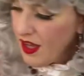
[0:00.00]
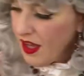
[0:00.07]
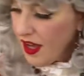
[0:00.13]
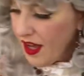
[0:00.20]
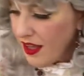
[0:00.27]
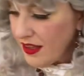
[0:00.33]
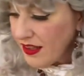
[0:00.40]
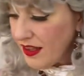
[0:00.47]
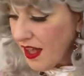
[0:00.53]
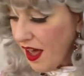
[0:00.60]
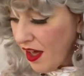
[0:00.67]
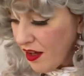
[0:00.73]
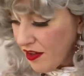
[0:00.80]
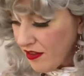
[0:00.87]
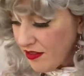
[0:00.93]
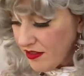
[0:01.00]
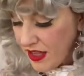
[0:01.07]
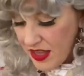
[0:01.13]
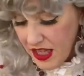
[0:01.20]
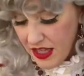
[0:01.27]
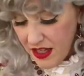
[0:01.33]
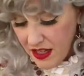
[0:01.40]
I love that
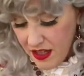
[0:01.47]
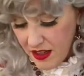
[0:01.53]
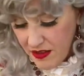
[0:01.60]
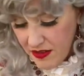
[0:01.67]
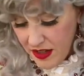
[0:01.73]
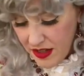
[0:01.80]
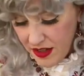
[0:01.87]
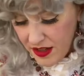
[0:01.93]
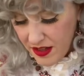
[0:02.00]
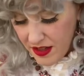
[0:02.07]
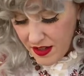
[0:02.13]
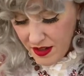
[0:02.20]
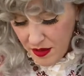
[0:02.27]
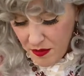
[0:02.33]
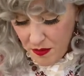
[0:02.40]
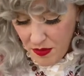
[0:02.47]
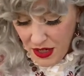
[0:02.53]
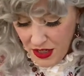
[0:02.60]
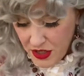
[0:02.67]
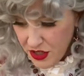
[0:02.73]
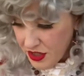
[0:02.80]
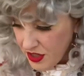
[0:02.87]
they give
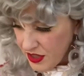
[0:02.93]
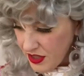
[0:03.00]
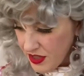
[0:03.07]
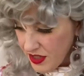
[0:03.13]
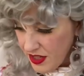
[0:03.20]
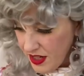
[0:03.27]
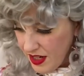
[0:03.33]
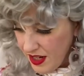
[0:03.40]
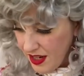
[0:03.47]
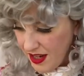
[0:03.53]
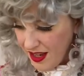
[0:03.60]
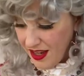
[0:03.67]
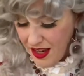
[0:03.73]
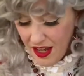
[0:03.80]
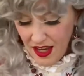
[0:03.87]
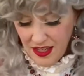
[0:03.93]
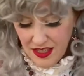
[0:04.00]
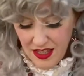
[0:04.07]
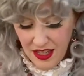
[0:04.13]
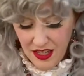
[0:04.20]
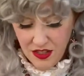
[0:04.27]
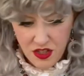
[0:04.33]
pictures as
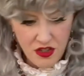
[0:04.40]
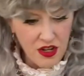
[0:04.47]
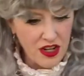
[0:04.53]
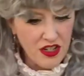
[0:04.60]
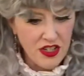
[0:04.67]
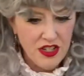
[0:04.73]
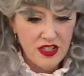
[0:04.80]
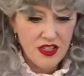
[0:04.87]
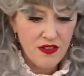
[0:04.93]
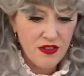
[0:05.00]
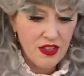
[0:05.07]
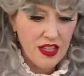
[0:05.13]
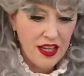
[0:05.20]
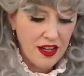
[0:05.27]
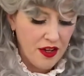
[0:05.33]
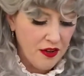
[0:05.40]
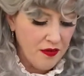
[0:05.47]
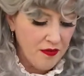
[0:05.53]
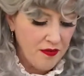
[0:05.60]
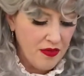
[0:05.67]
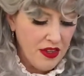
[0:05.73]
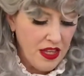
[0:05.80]
the instructions for Lego.
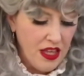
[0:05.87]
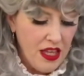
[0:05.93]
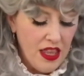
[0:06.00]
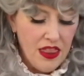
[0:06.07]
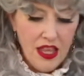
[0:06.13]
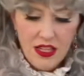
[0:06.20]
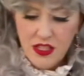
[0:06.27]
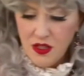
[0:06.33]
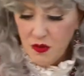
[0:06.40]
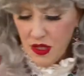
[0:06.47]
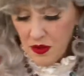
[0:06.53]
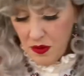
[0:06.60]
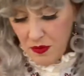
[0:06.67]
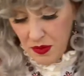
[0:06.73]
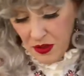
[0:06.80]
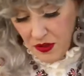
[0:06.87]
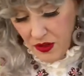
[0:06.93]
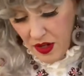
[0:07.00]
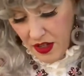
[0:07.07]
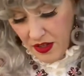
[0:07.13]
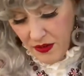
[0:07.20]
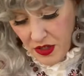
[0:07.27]
That's the way that we build
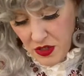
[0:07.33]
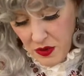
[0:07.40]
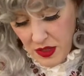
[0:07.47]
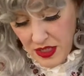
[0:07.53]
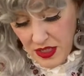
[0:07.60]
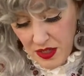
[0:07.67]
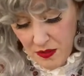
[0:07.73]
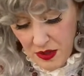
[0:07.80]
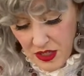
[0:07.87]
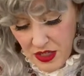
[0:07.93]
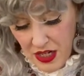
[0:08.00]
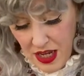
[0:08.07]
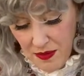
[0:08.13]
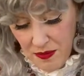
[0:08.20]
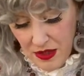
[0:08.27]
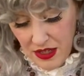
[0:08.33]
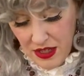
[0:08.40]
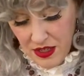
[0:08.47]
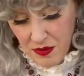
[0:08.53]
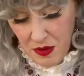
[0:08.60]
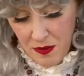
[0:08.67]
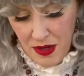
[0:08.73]
all of our toys in the workshop,
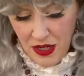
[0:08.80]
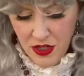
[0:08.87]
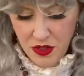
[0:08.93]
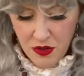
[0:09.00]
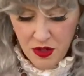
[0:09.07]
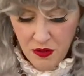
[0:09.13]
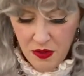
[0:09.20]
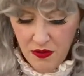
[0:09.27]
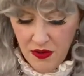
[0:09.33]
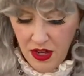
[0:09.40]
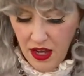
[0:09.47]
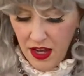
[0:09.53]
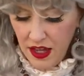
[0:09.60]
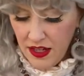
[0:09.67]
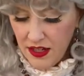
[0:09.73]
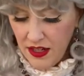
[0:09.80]
is we make sure that we've got